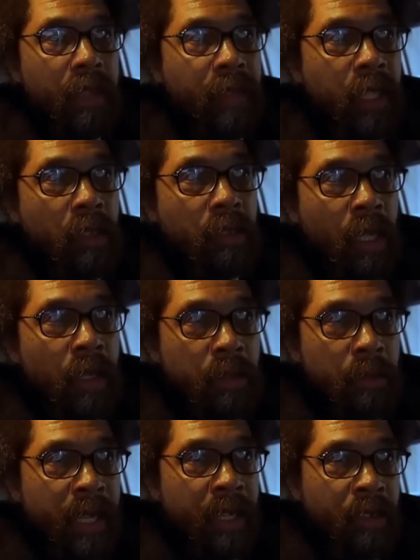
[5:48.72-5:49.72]
Vico talks
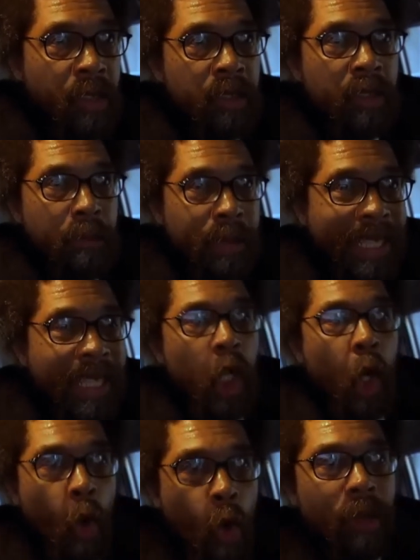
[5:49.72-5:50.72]
about it in terms of being a
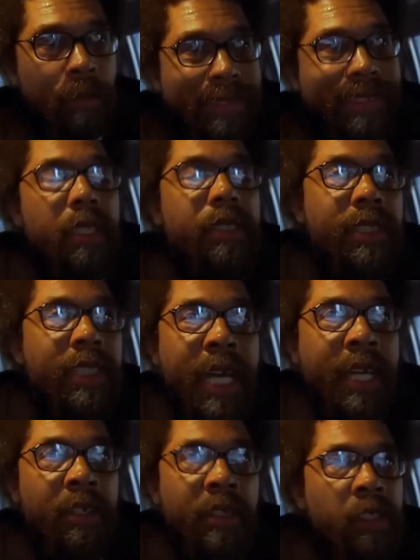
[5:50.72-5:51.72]
corpse. See,
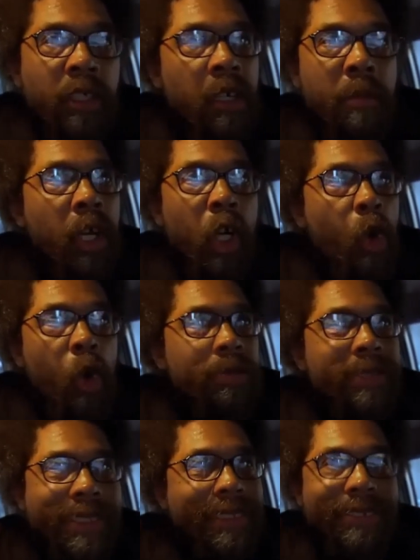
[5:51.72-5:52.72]
Heidegger doesn't talk about
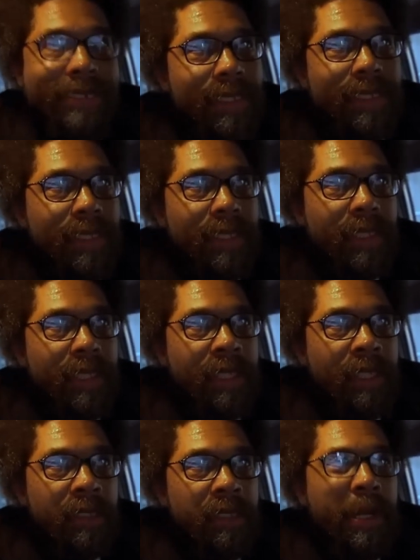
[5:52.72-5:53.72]
corpses. He
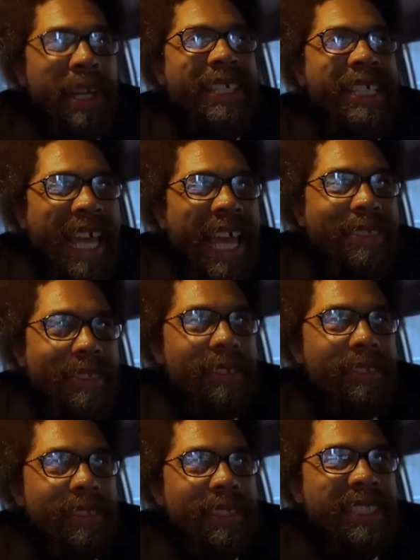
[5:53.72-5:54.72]
talks about death.
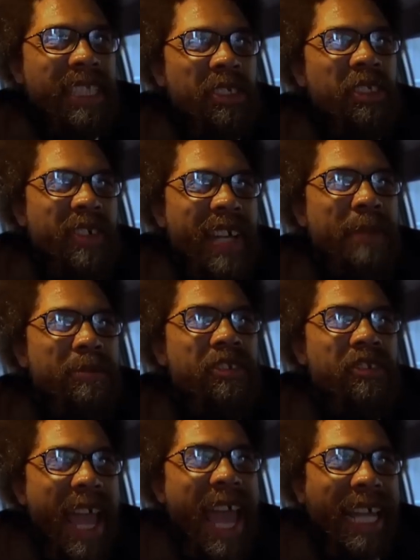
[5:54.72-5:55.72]
It's still too
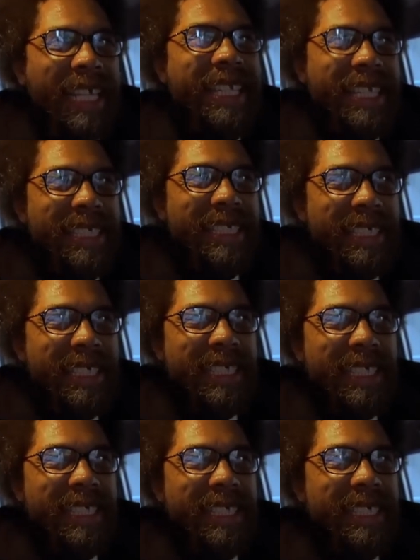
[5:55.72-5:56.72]
abstract.
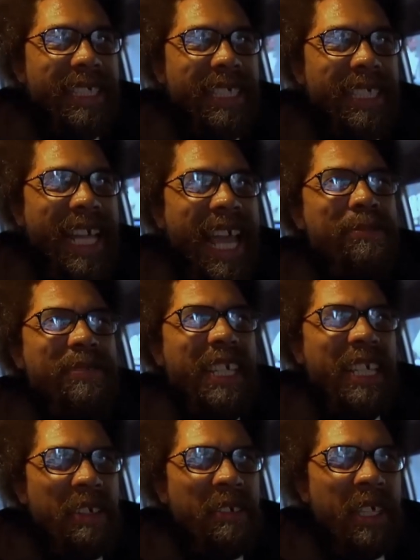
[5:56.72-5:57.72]

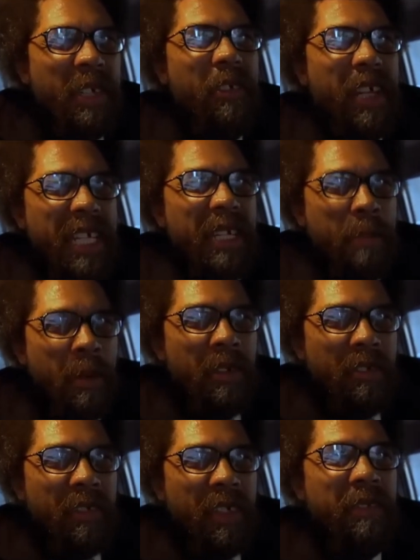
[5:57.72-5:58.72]
Absolutely. Read the
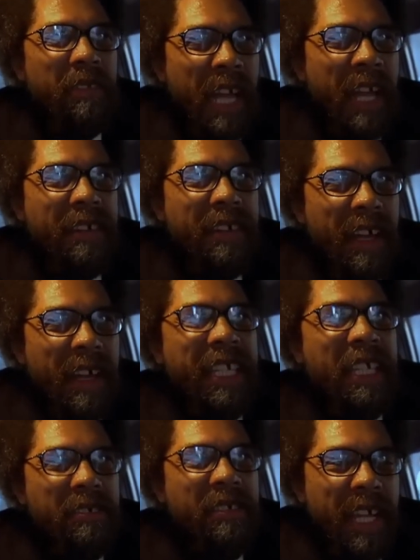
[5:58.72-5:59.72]
poetry of John Donne.
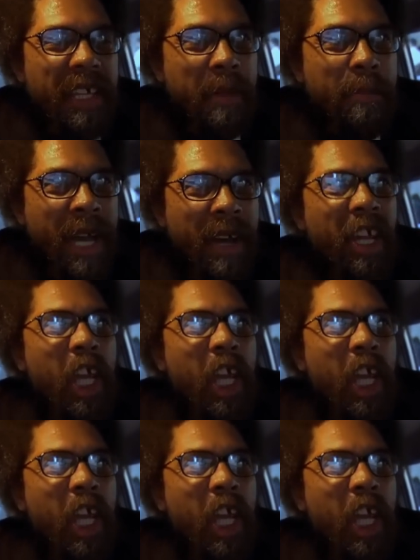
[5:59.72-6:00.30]
He'll tell you about